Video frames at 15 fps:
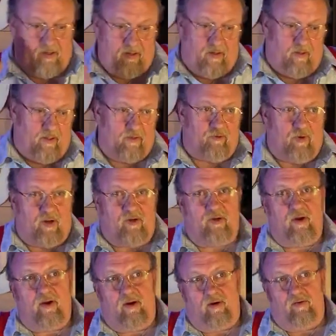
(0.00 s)
electric
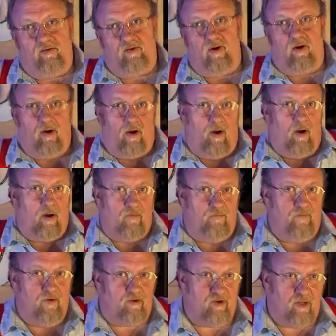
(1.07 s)
guitars are
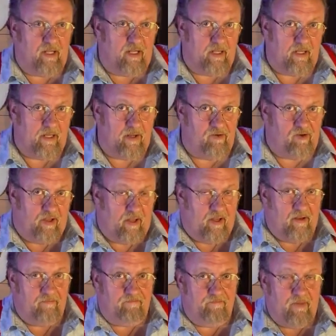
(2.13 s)
artificially easy.
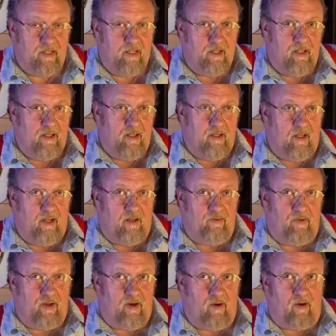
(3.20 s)
And
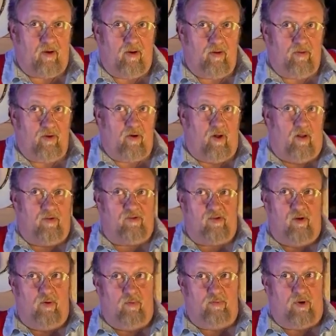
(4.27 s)
they're, they're
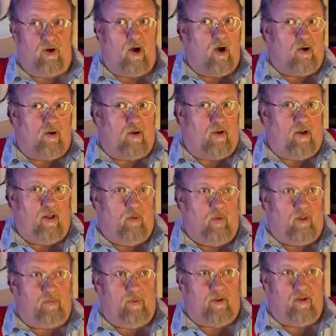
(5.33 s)
also harder to deal
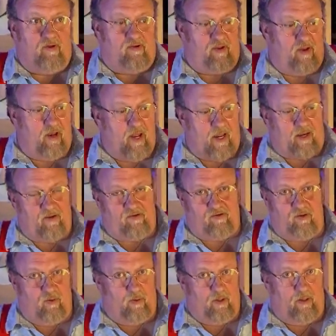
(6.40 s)
with because the neck is
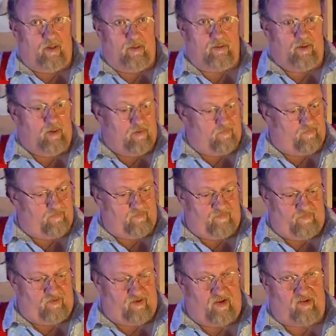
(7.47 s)
so long. You have
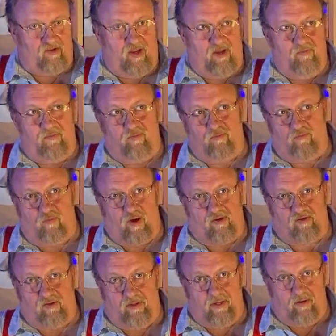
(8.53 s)
sixteen frets
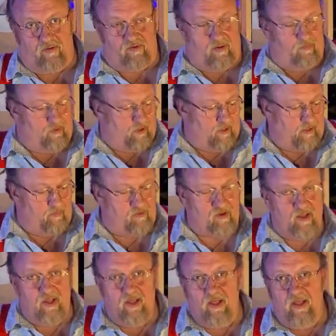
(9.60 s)
clear sometimes.
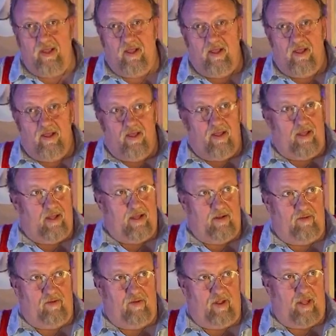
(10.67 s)

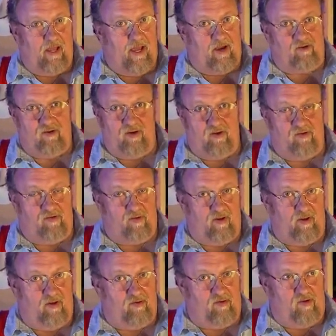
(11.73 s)
And the action
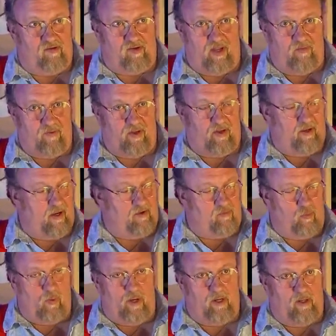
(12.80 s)
is, is deceiving.
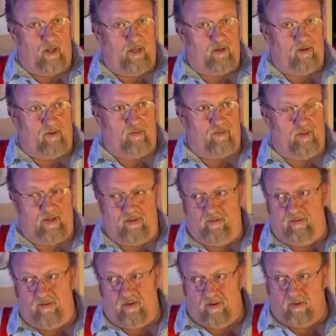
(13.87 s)
It's way lighter
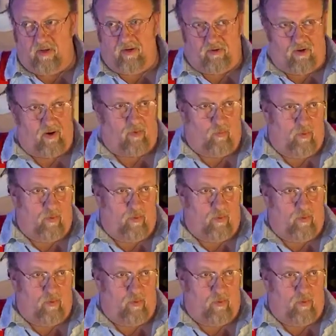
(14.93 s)
than a, guitar,